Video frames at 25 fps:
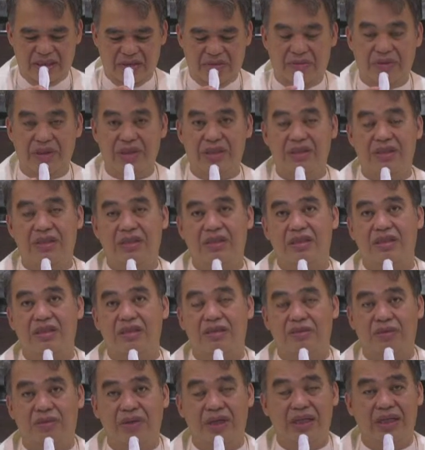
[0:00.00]

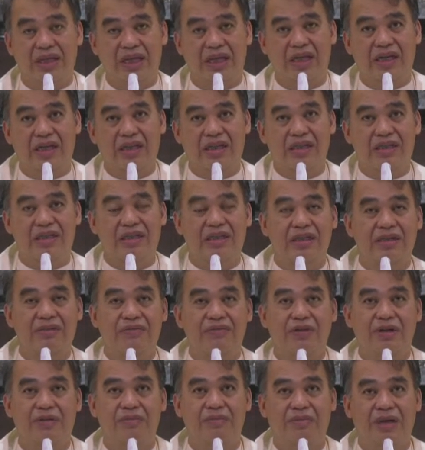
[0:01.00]
which when they returned
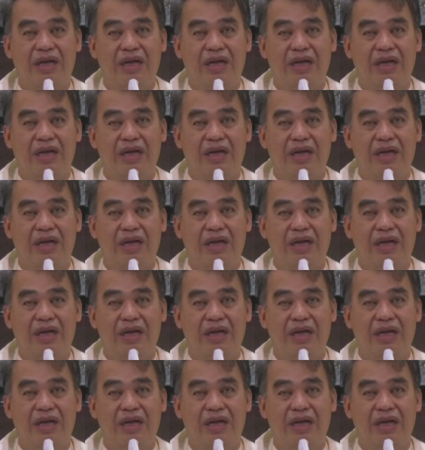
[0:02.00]
from